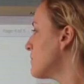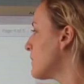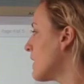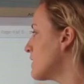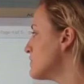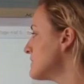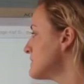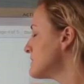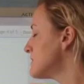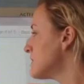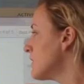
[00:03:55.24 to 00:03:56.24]

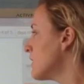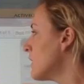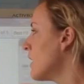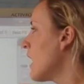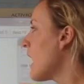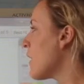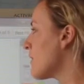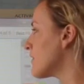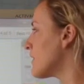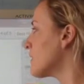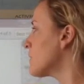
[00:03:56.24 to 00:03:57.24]
100ths.
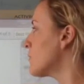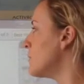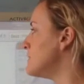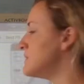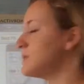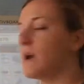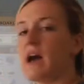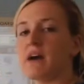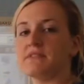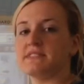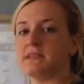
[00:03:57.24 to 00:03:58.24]
However, we do
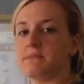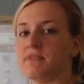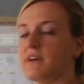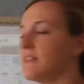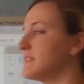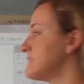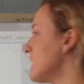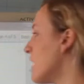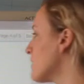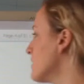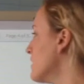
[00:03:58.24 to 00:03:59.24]
have to simplify this down.